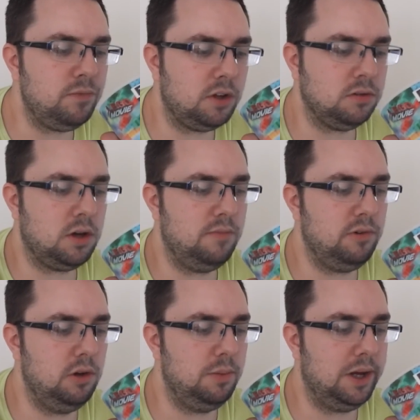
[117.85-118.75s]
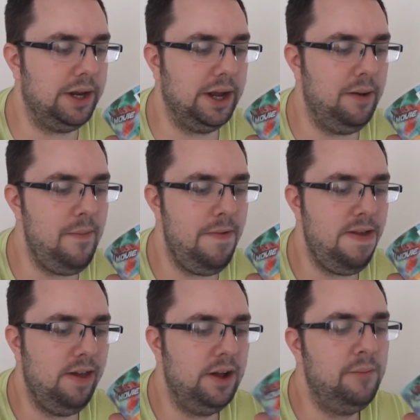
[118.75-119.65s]
doesn't come through at the beginning.
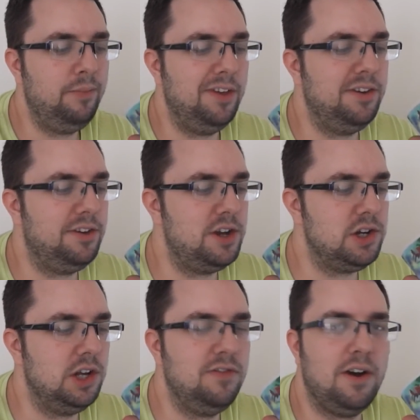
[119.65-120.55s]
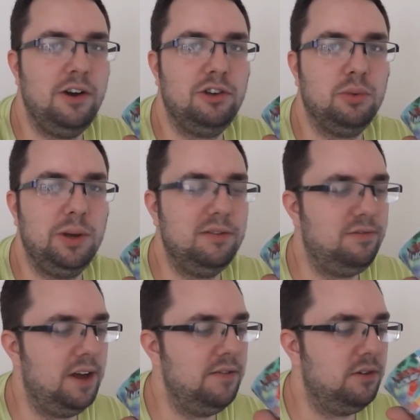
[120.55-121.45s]
It's essentially very sweet
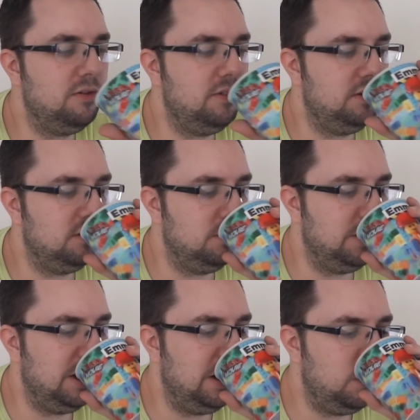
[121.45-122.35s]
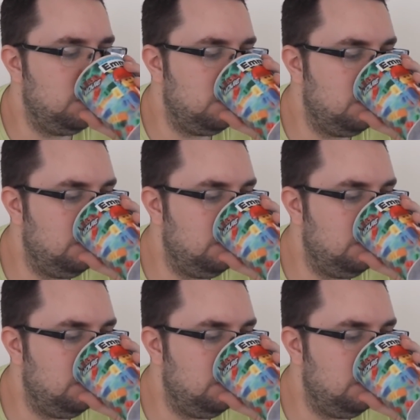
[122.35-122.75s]
flavoured fizz at the beginning.